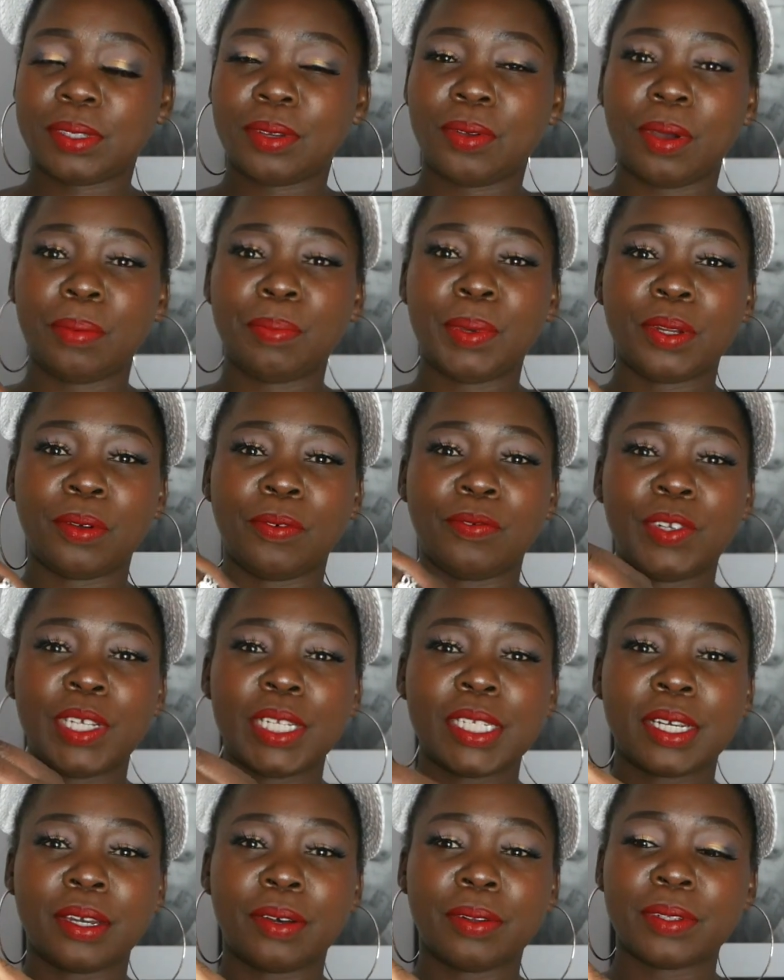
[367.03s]
got a bit of
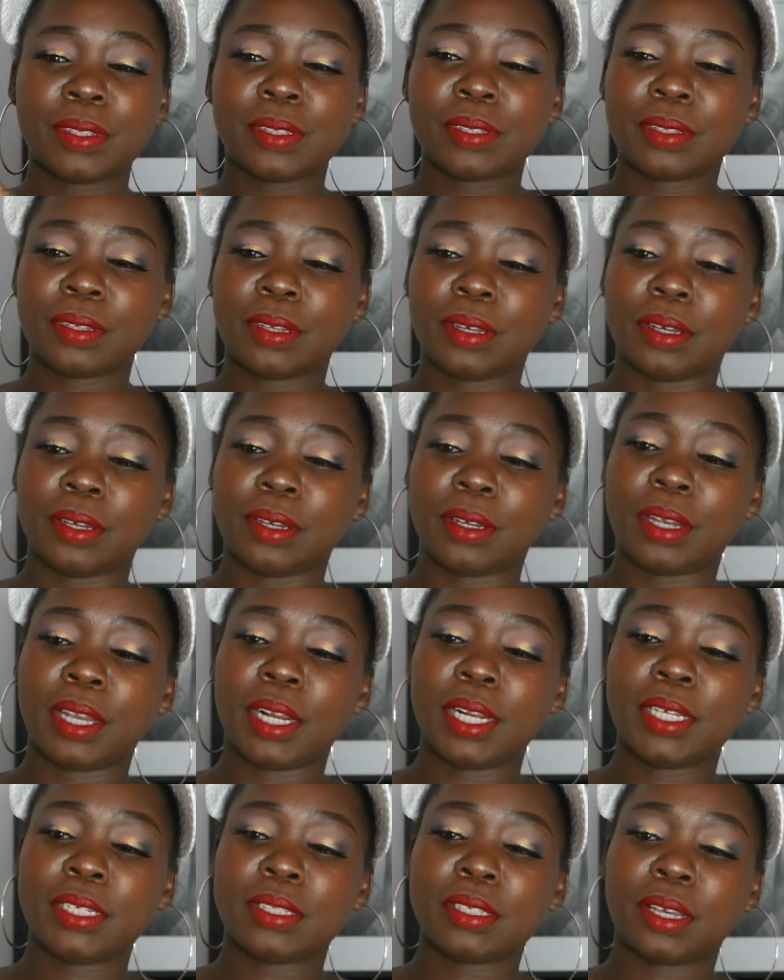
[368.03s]
details,
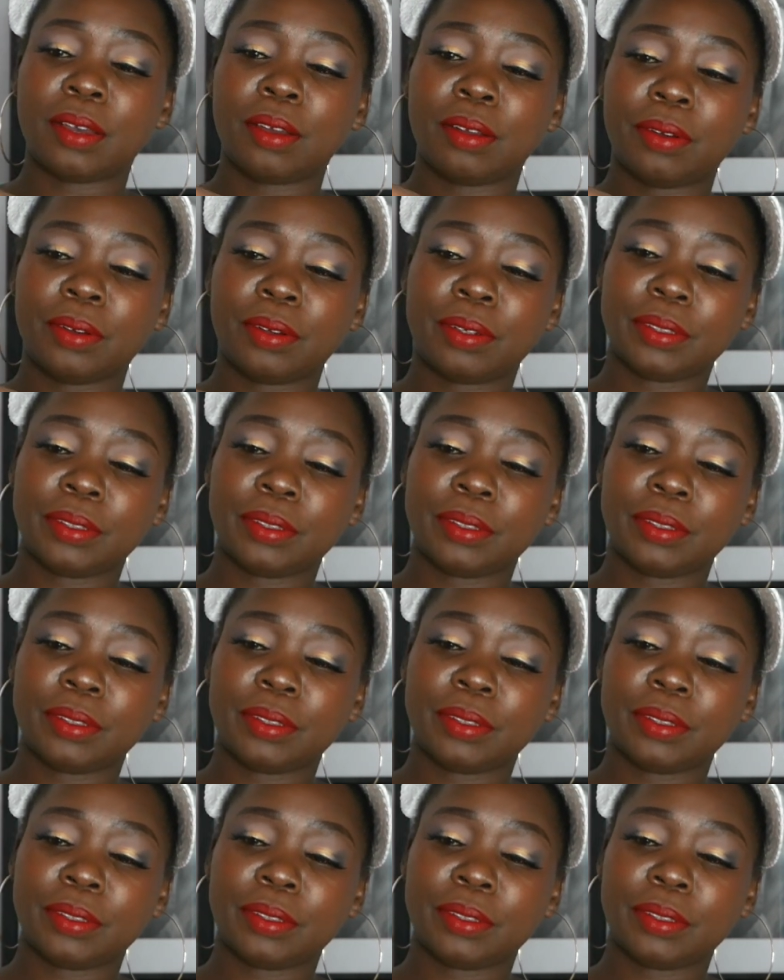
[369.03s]
glitter.